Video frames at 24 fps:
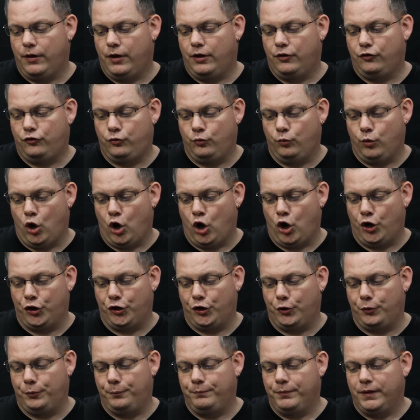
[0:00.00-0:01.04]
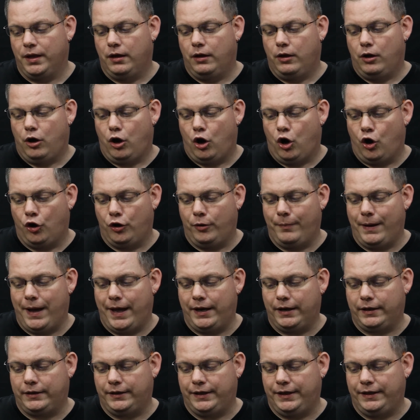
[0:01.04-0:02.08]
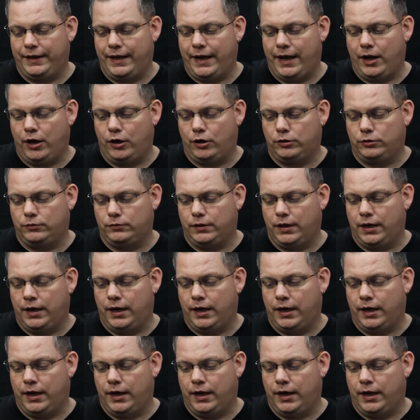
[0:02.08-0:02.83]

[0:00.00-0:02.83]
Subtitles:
to auto. Automatically now,